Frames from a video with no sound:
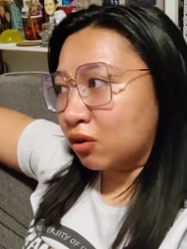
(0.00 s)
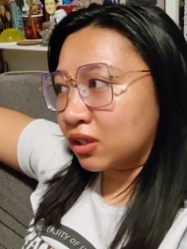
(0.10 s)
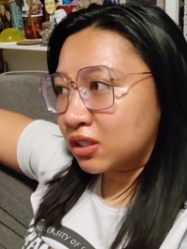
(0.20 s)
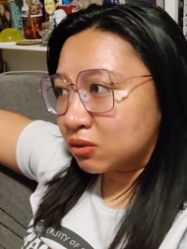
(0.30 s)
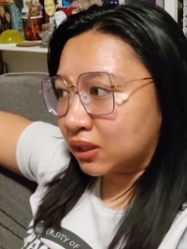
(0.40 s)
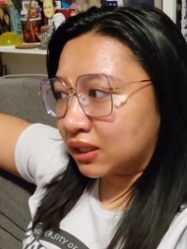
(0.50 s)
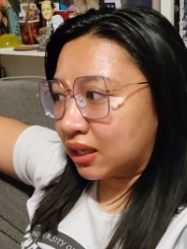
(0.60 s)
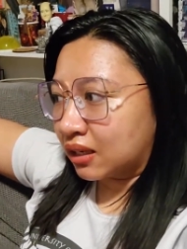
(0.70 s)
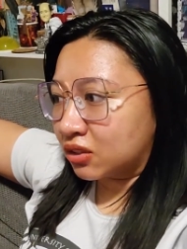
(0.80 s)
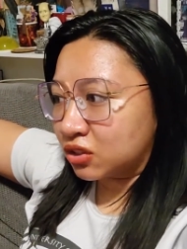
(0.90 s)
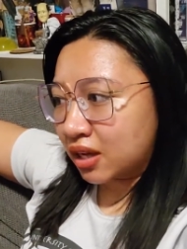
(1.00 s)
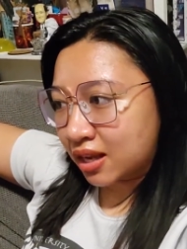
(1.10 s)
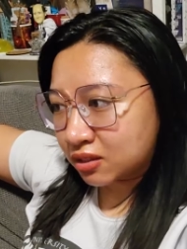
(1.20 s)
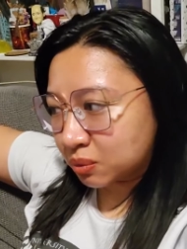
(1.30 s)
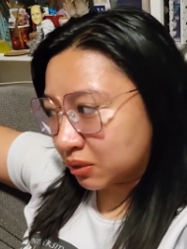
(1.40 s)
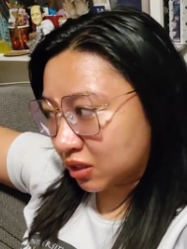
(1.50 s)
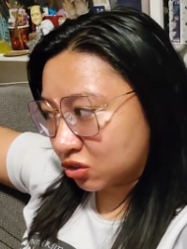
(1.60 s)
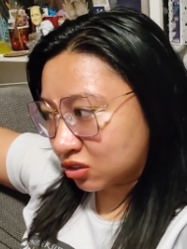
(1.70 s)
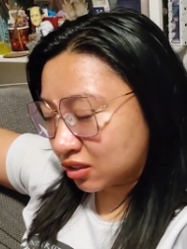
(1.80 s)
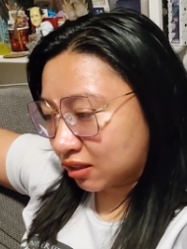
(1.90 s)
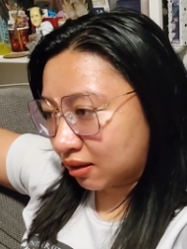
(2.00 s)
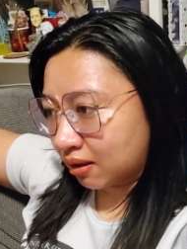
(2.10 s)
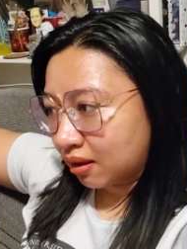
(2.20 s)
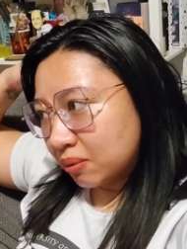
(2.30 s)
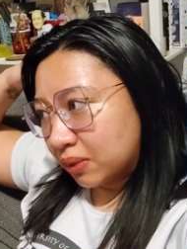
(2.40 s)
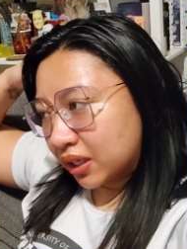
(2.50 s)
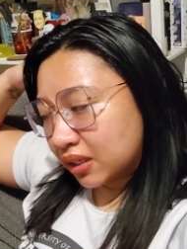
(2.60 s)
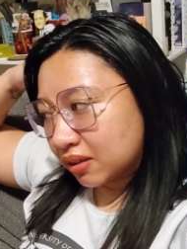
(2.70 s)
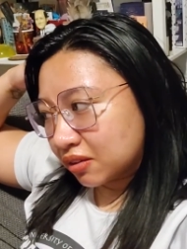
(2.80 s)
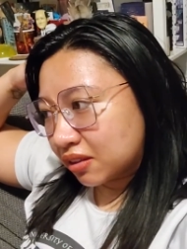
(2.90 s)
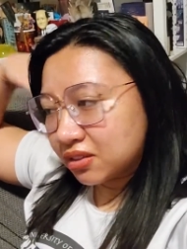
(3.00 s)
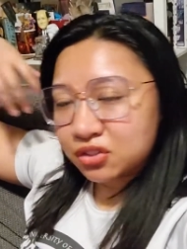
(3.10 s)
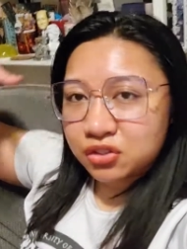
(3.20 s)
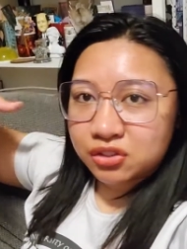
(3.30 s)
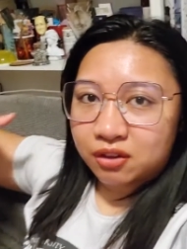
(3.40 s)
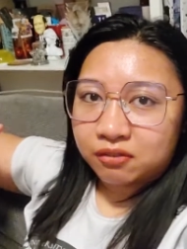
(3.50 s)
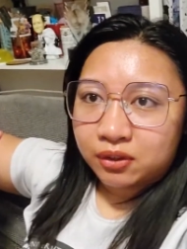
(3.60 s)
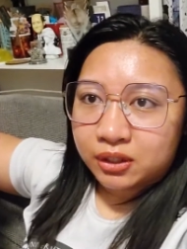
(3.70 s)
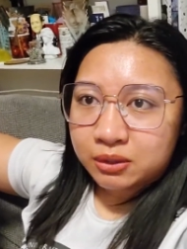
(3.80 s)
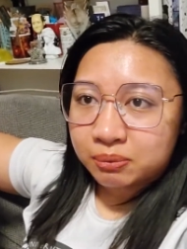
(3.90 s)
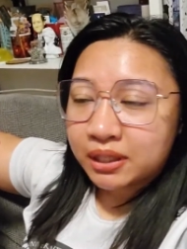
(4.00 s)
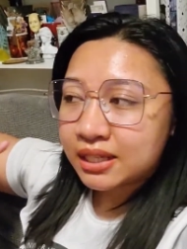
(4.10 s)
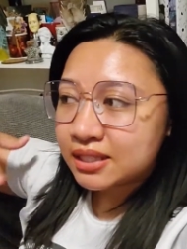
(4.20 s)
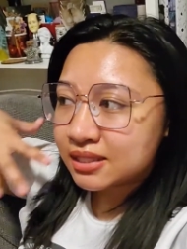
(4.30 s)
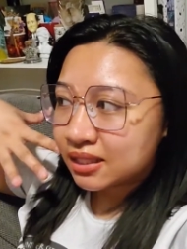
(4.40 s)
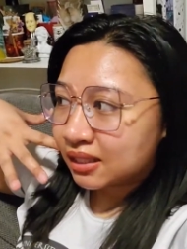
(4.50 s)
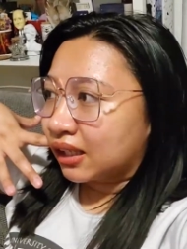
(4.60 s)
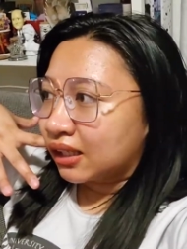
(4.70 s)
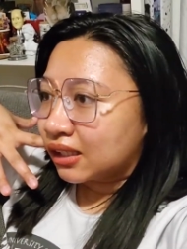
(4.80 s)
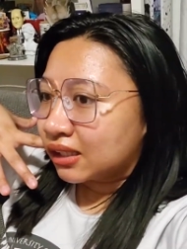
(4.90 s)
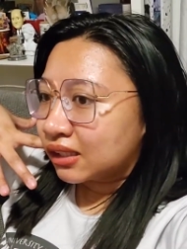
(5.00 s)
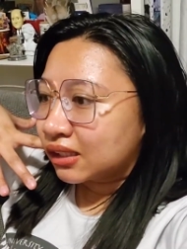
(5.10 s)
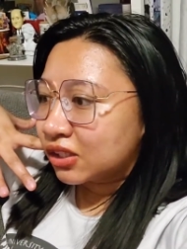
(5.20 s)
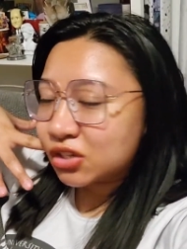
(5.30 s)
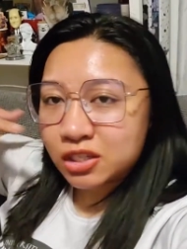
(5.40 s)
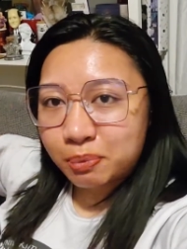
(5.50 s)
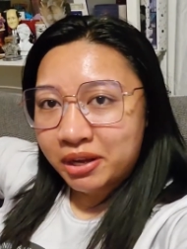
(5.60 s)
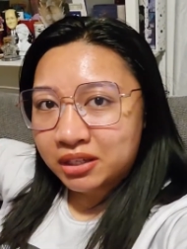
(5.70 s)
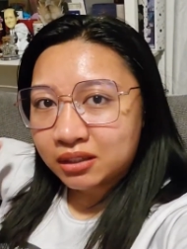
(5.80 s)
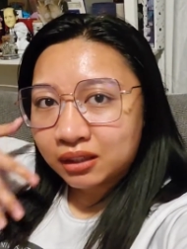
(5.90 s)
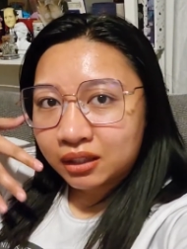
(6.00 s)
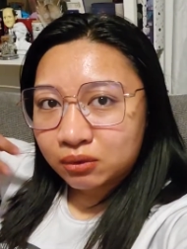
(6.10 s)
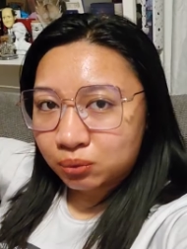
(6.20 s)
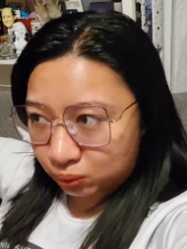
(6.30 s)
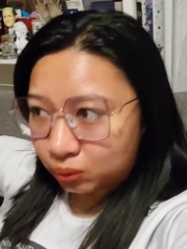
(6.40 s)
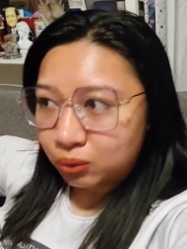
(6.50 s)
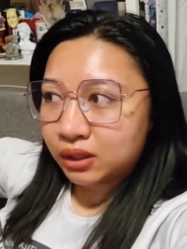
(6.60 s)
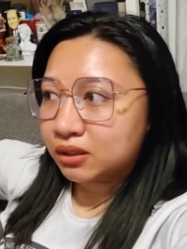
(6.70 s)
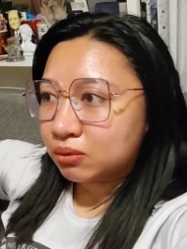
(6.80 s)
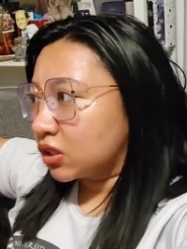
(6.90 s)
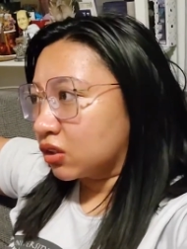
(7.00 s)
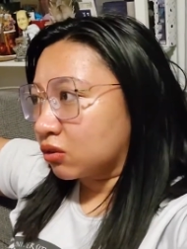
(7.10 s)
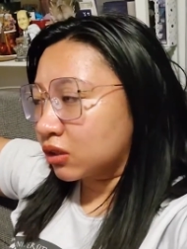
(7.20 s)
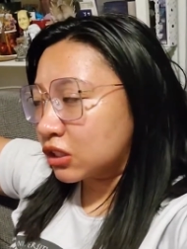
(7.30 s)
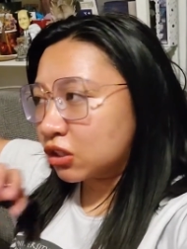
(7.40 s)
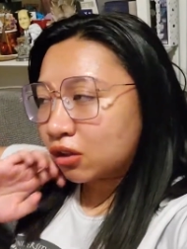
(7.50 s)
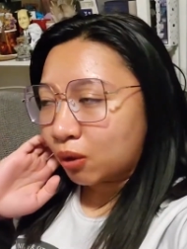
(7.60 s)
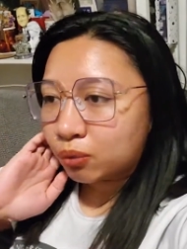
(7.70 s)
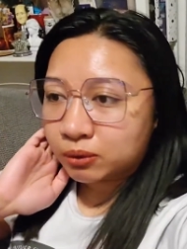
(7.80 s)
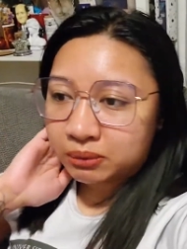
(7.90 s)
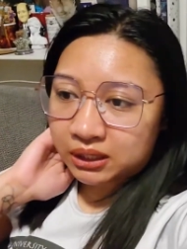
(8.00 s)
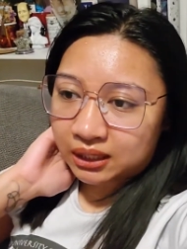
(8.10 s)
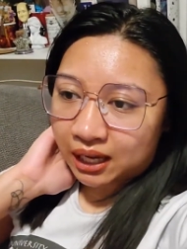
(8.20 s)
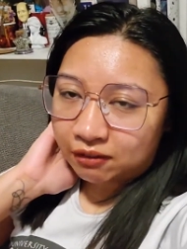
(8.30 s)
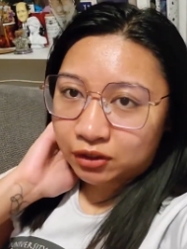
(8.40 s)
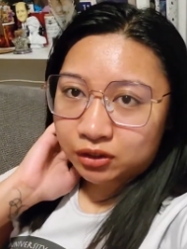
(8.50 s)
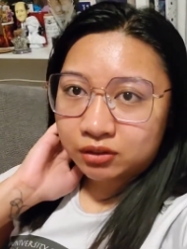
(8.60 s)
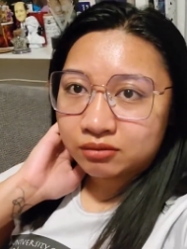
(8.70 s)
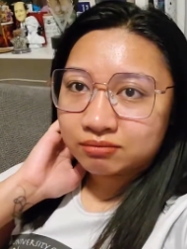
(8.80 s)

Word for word: Already 29, she has her PhD, but things are just not falling into place like she expected and like what you know she thought will be after